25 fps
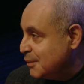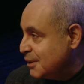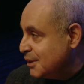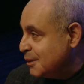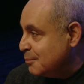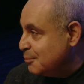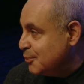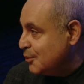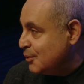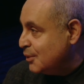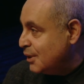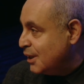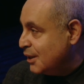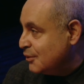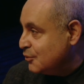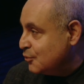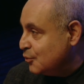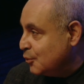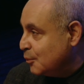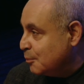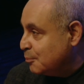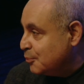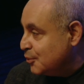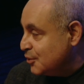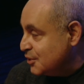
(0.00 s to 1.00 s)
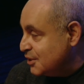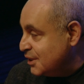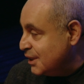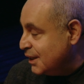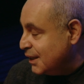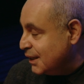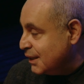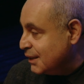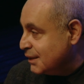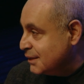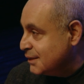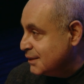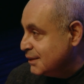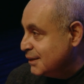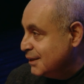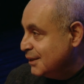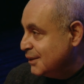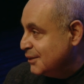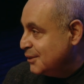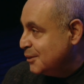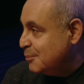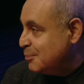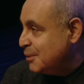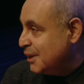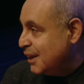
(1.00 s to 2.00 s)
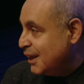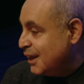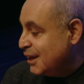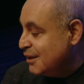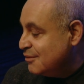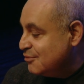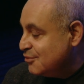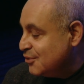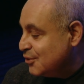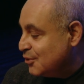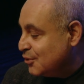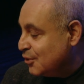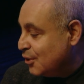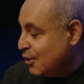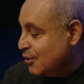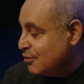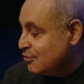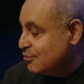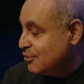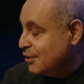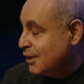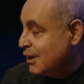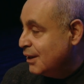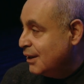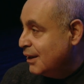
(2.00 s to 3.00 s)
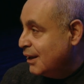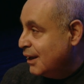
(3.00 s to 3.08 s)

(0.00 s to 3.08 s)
manipulate or predict the behavior of,